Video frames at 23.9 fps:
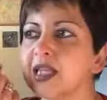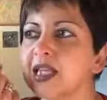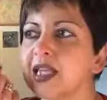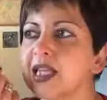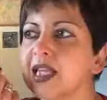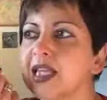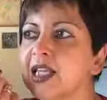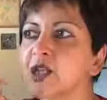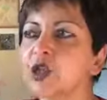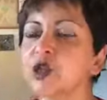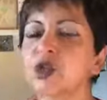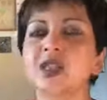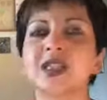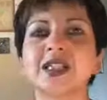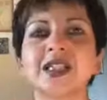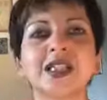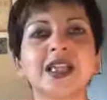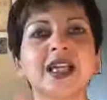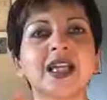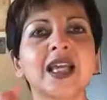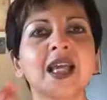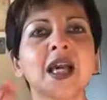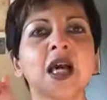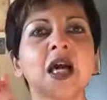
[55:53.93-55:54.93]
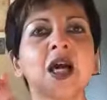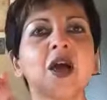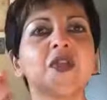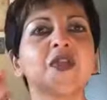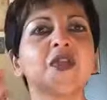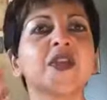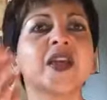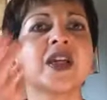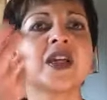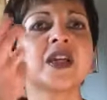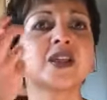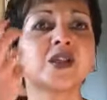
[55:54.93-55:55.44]
interesting
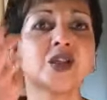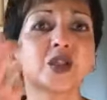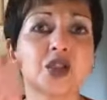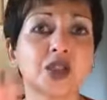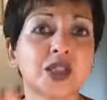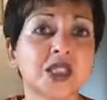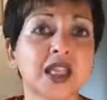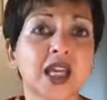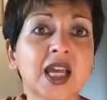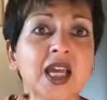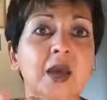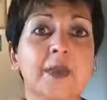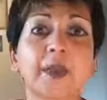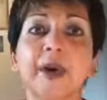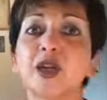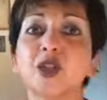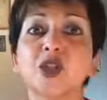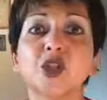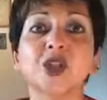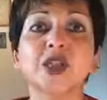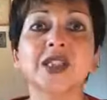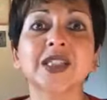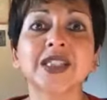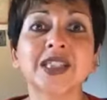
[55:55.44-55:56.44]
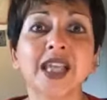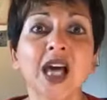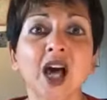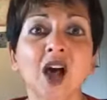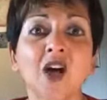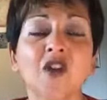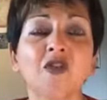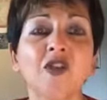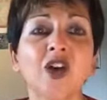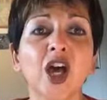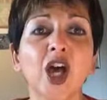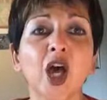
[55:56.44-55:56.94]
things to say about yourself,